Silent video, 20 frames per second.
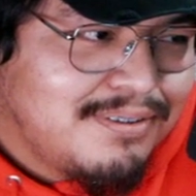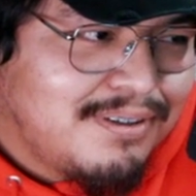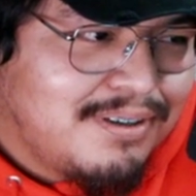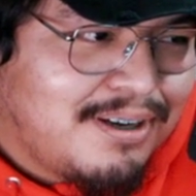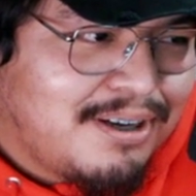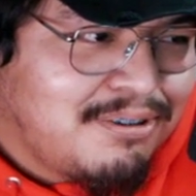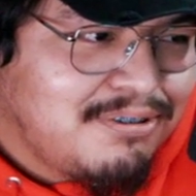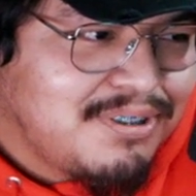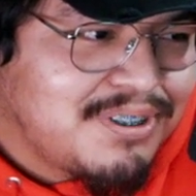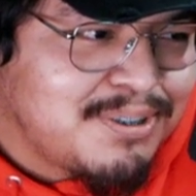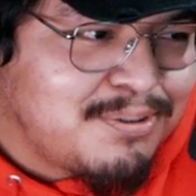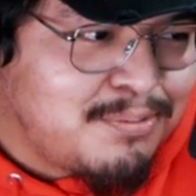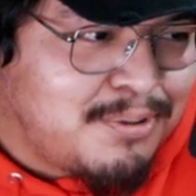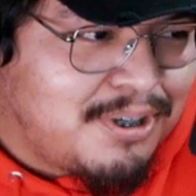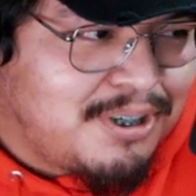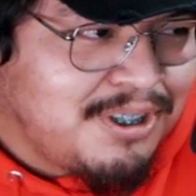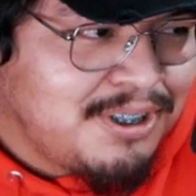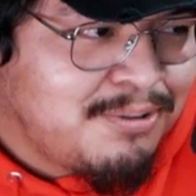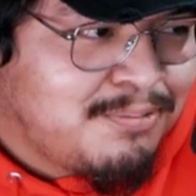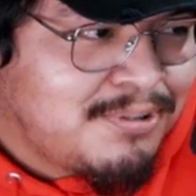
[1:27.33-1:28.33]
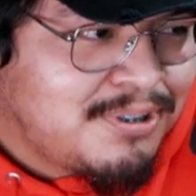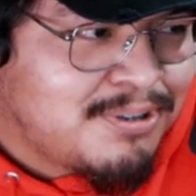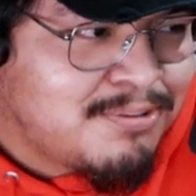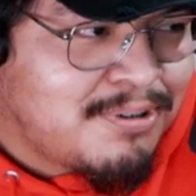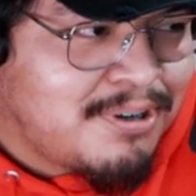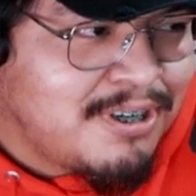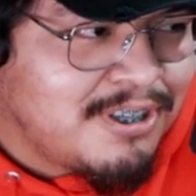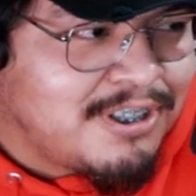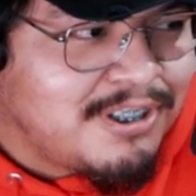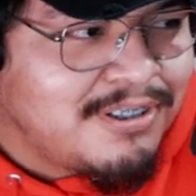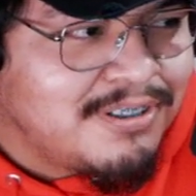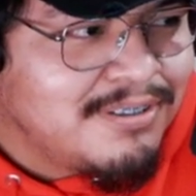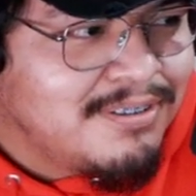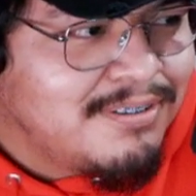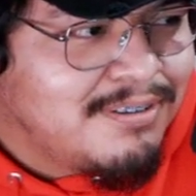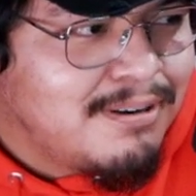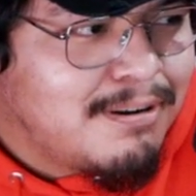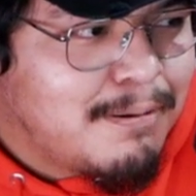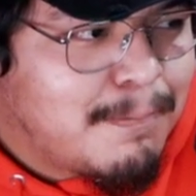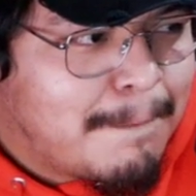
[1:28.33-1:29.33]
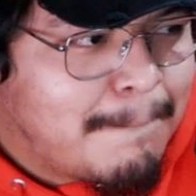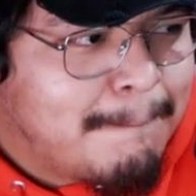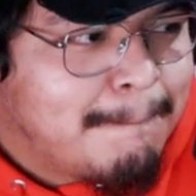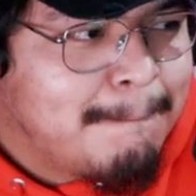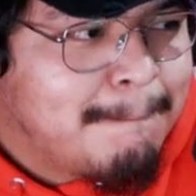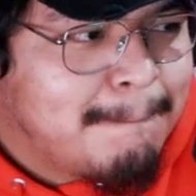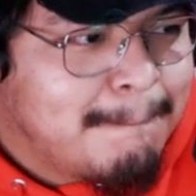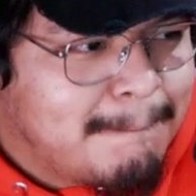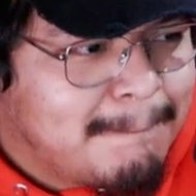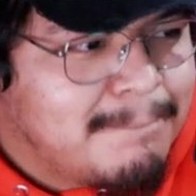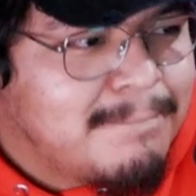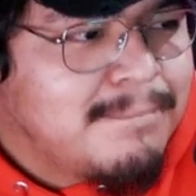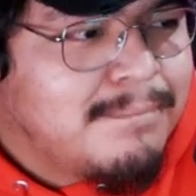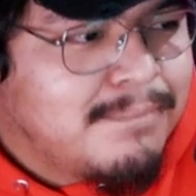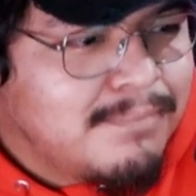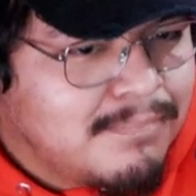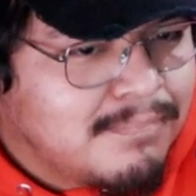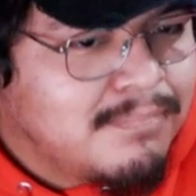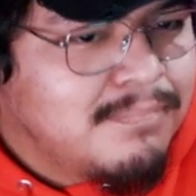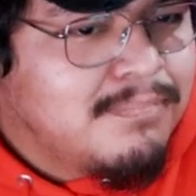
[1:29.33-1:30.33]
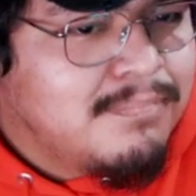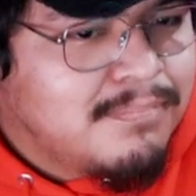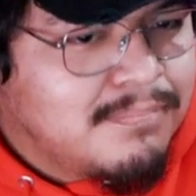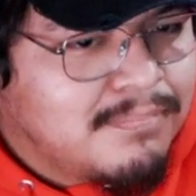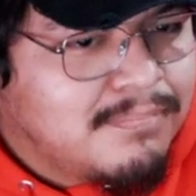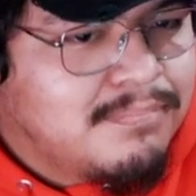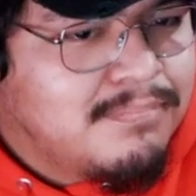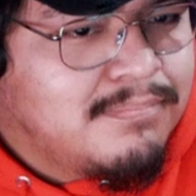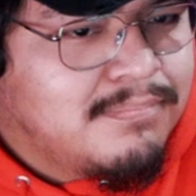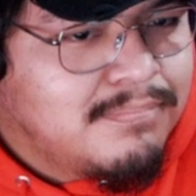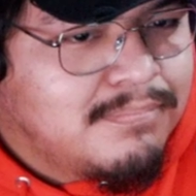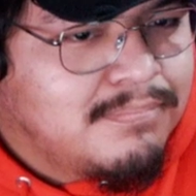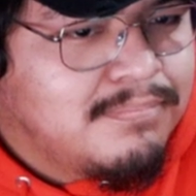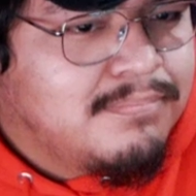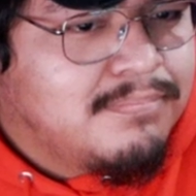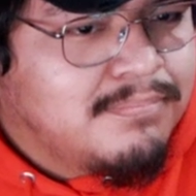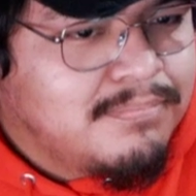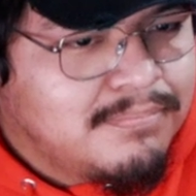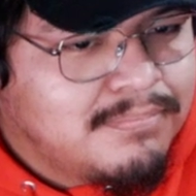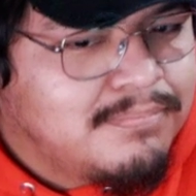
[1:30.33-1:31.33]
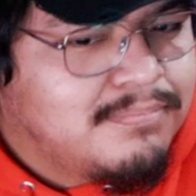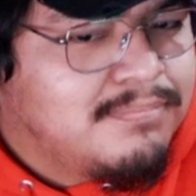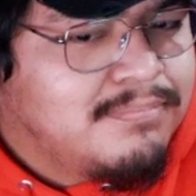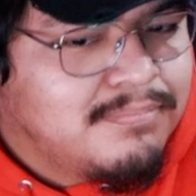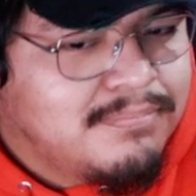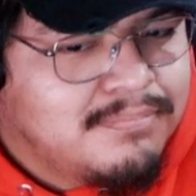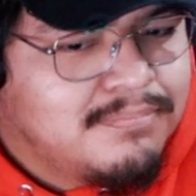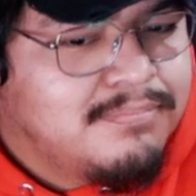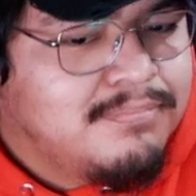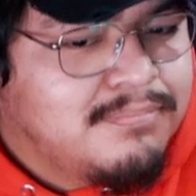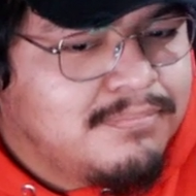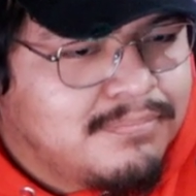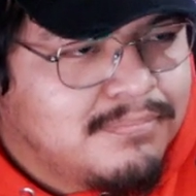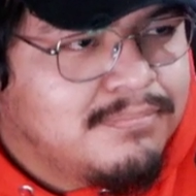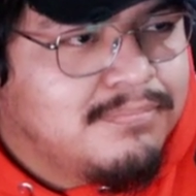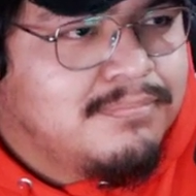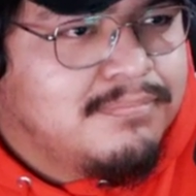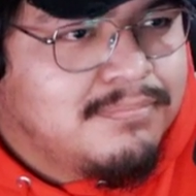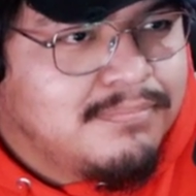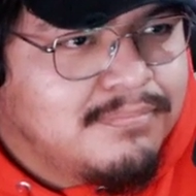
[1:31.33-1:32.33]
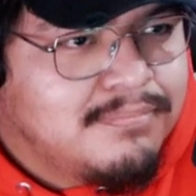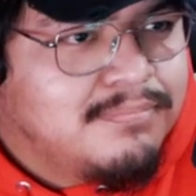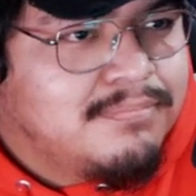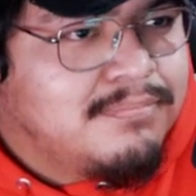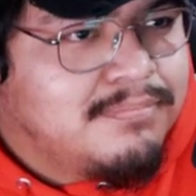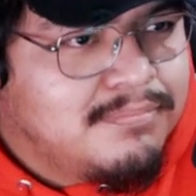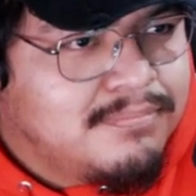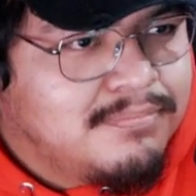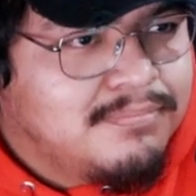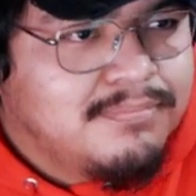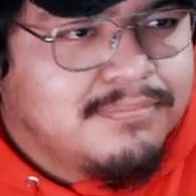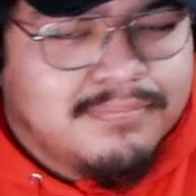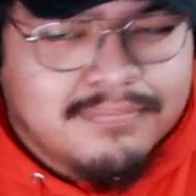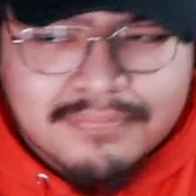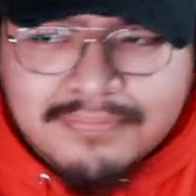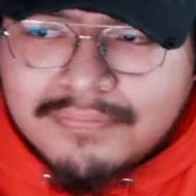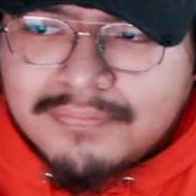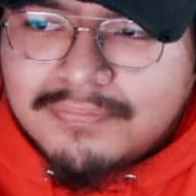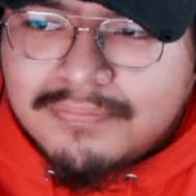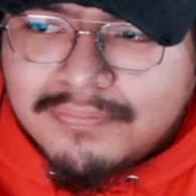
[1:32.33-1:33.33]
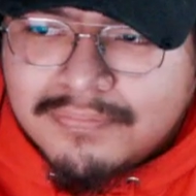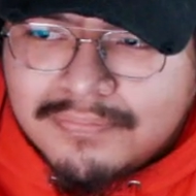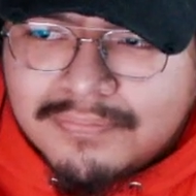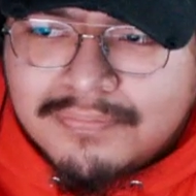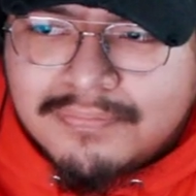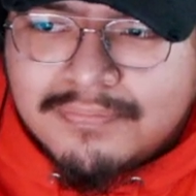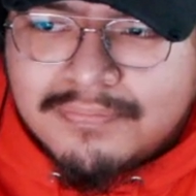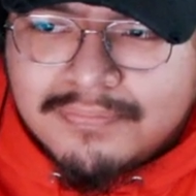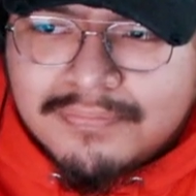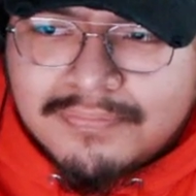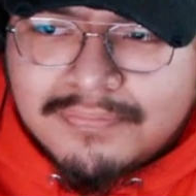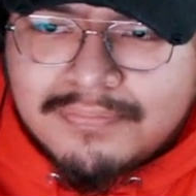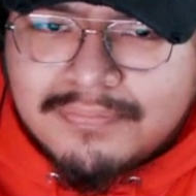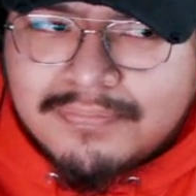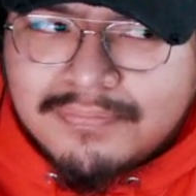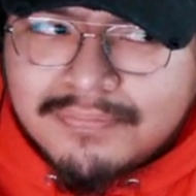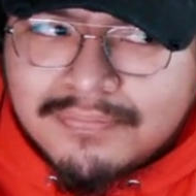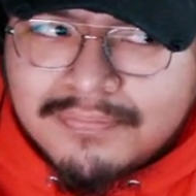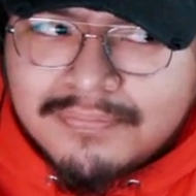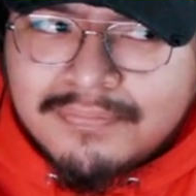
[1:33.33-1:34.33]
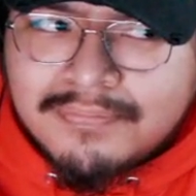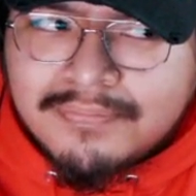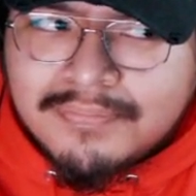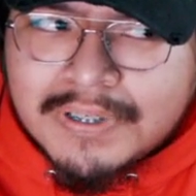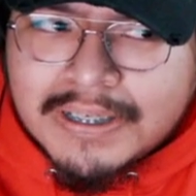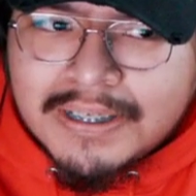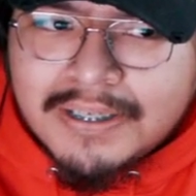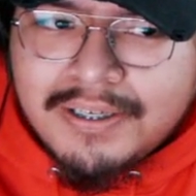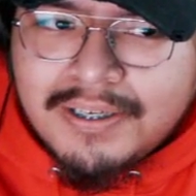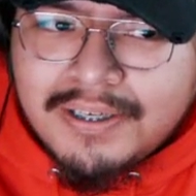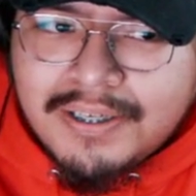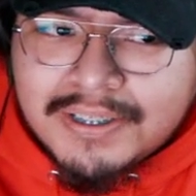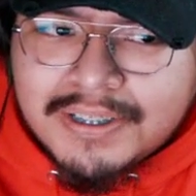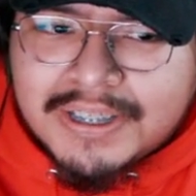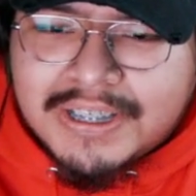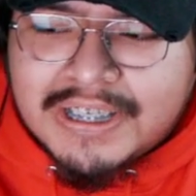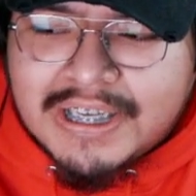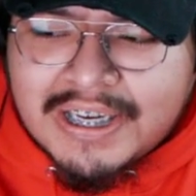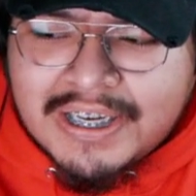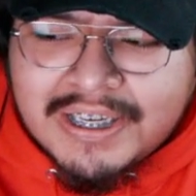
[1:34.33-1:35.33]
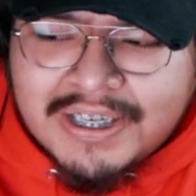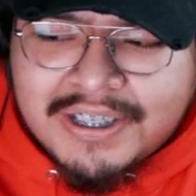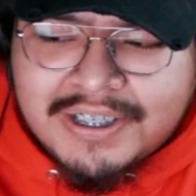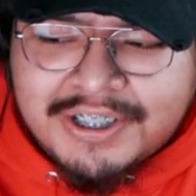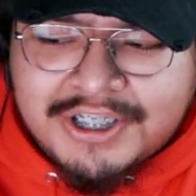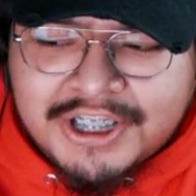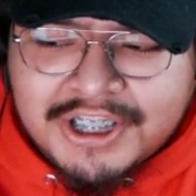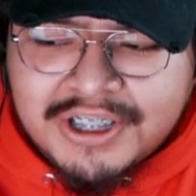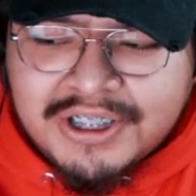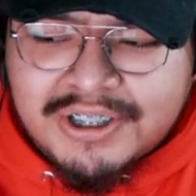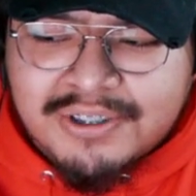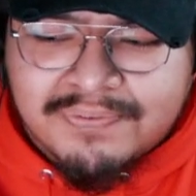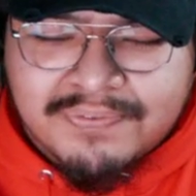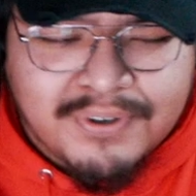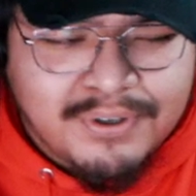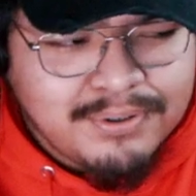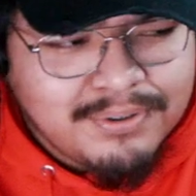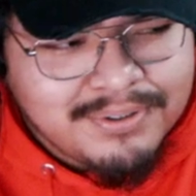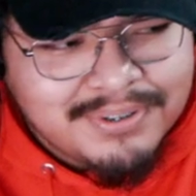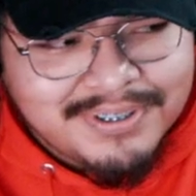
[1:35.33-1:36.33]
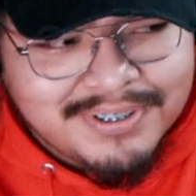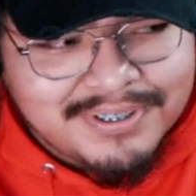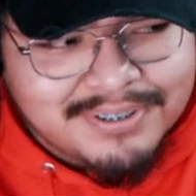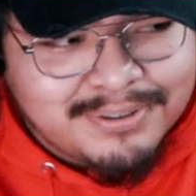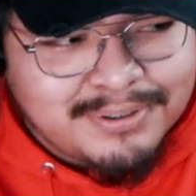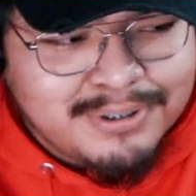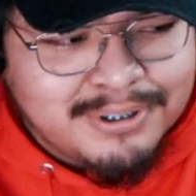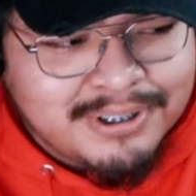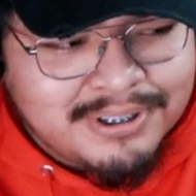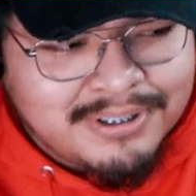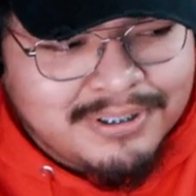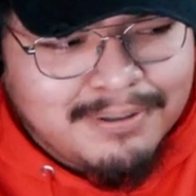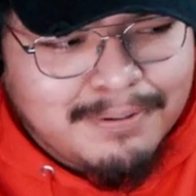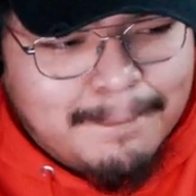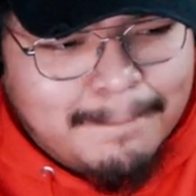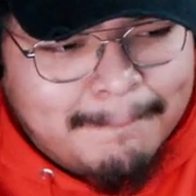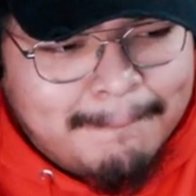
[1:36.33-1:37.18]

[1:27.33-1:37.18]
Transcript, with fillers: I don't see Ronnie. Where's Ronnie? I'm a hypocrite, but at least I fucking own it. Did they change the vocalist or?